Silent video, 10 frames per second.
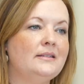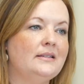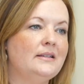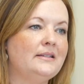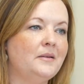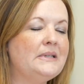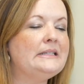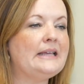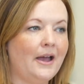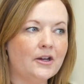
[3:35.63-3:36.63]
Psilocybin
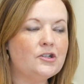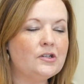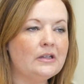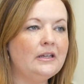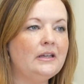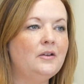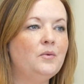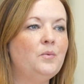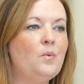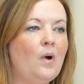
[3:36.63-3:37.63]
is
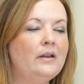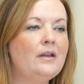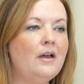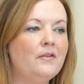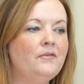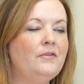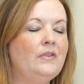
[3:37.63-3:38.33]
actually one of